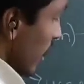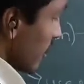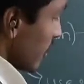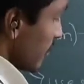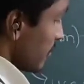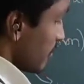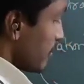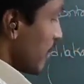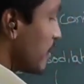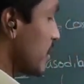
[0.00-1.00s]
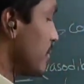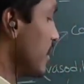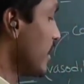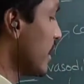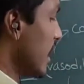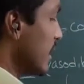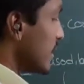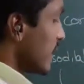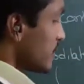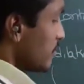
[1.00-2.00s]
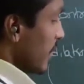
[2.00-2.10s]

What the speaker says: here, 100 ml blood.